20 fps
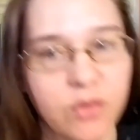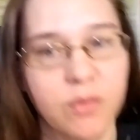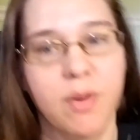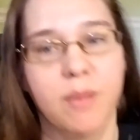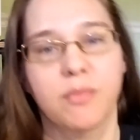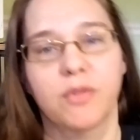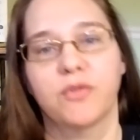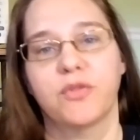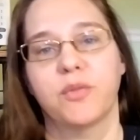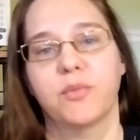
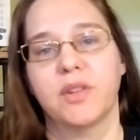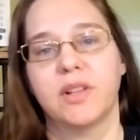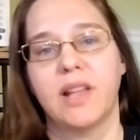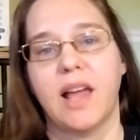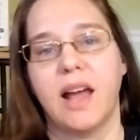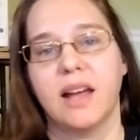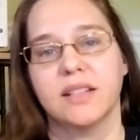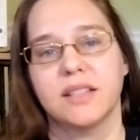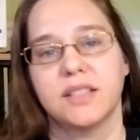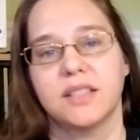remember from the
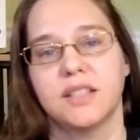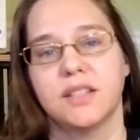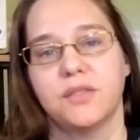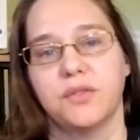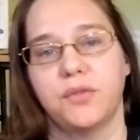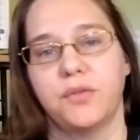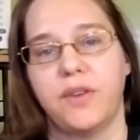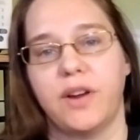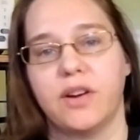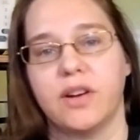last
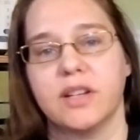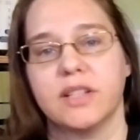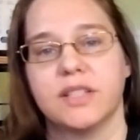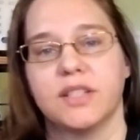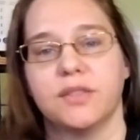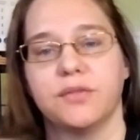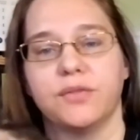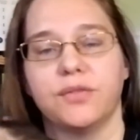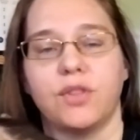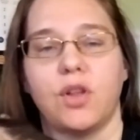
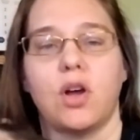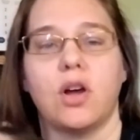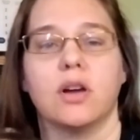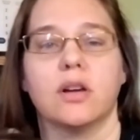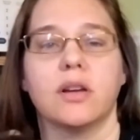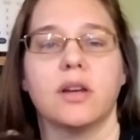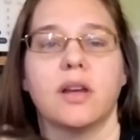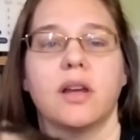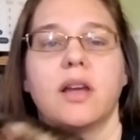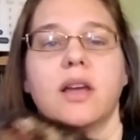ferret
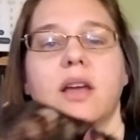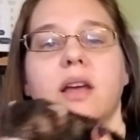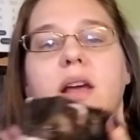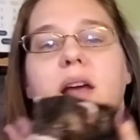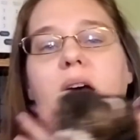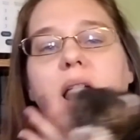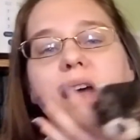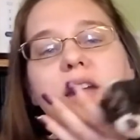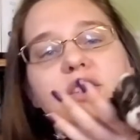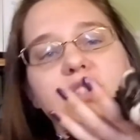vlog,
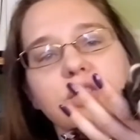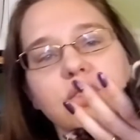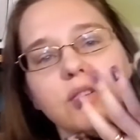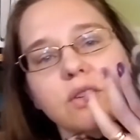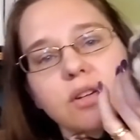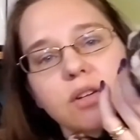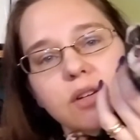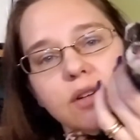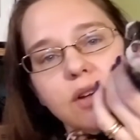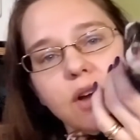I
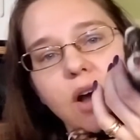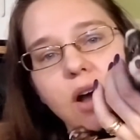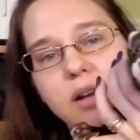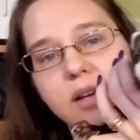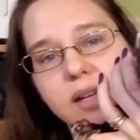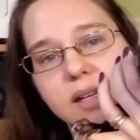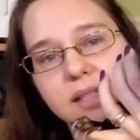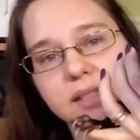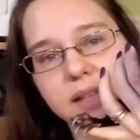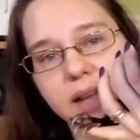took
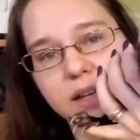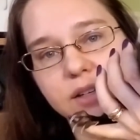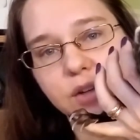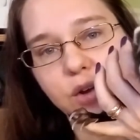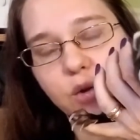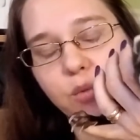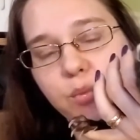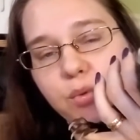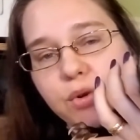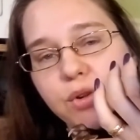Onyx and
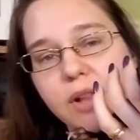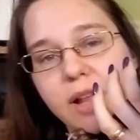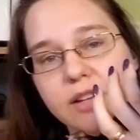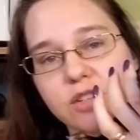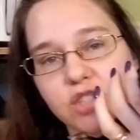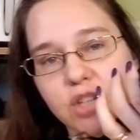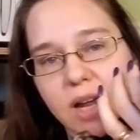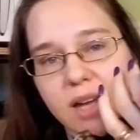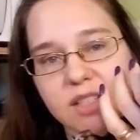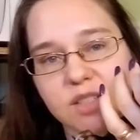Opal
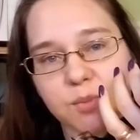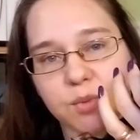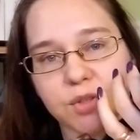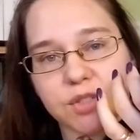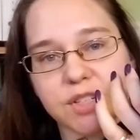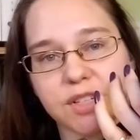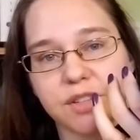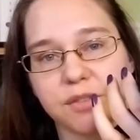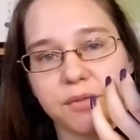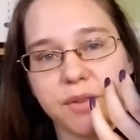and Jasper
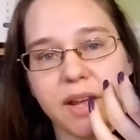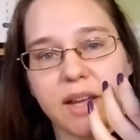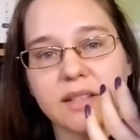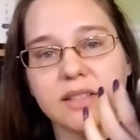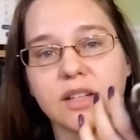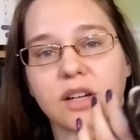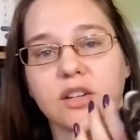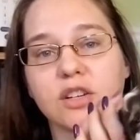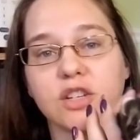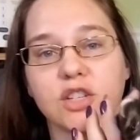to the
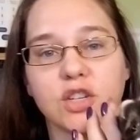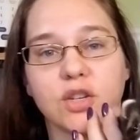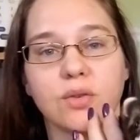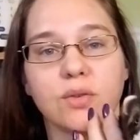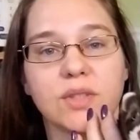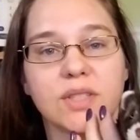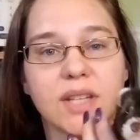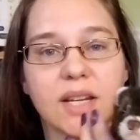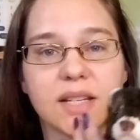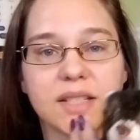vet on
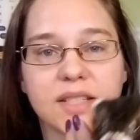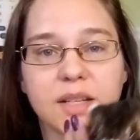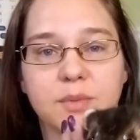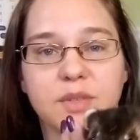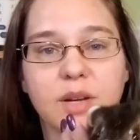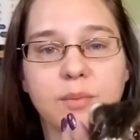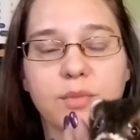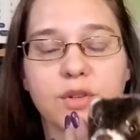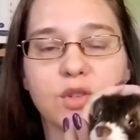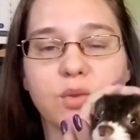Tuesday,
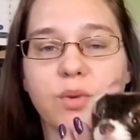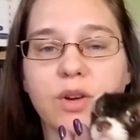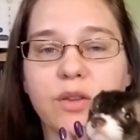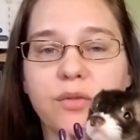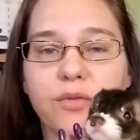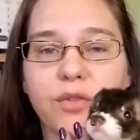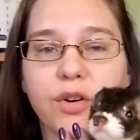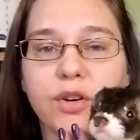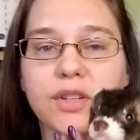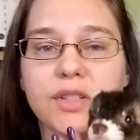September
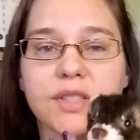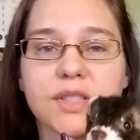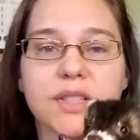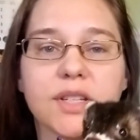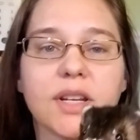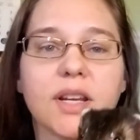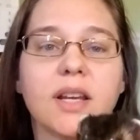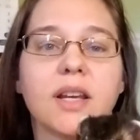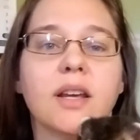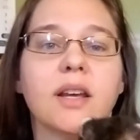
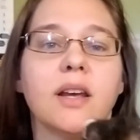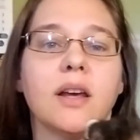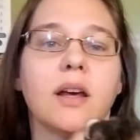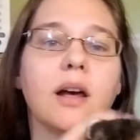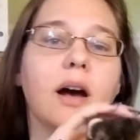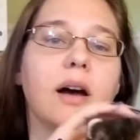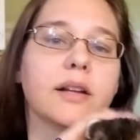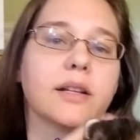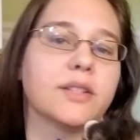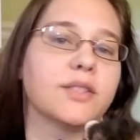21st.
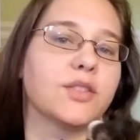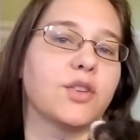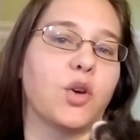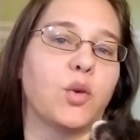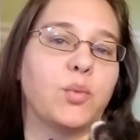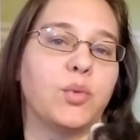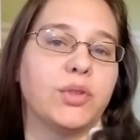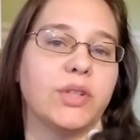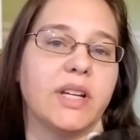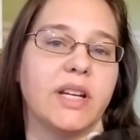Onyx and
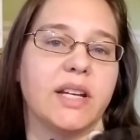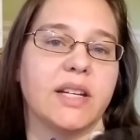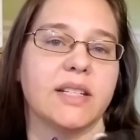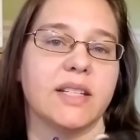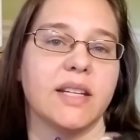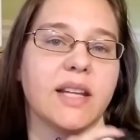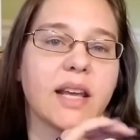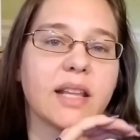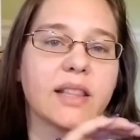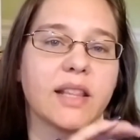Opal needed
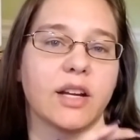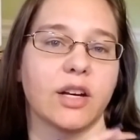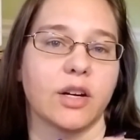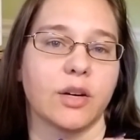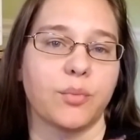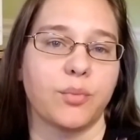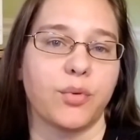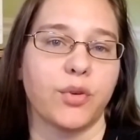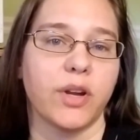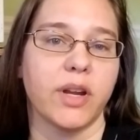to get
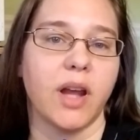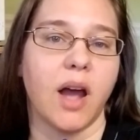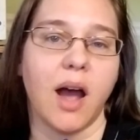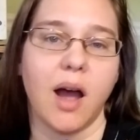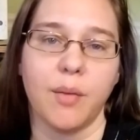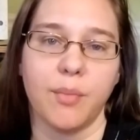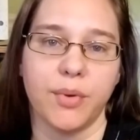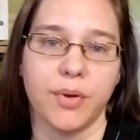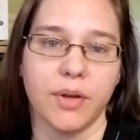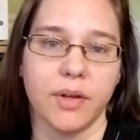their
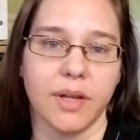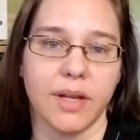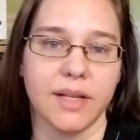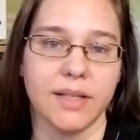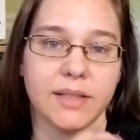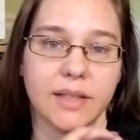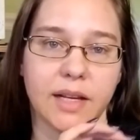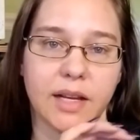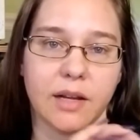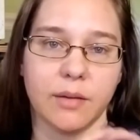pre-op
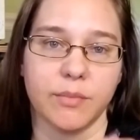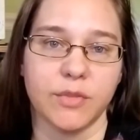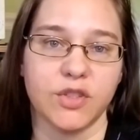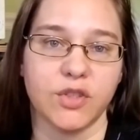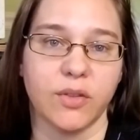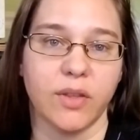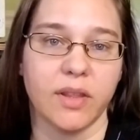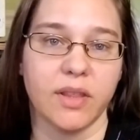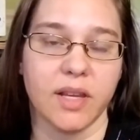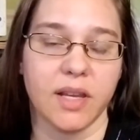exam
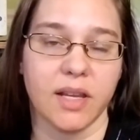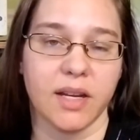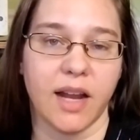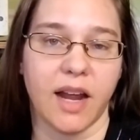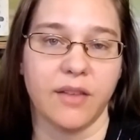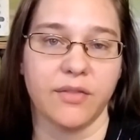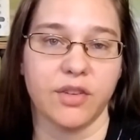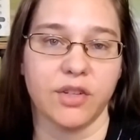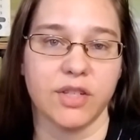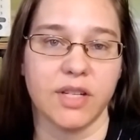so that they could
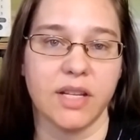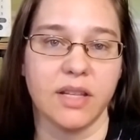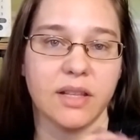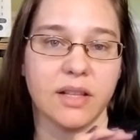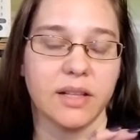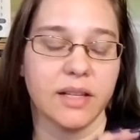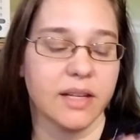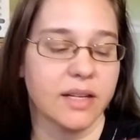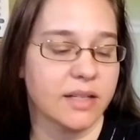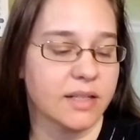have their teeth
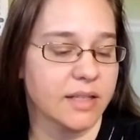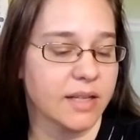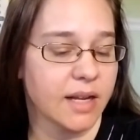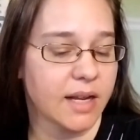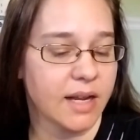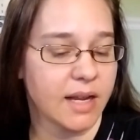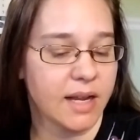cleaned,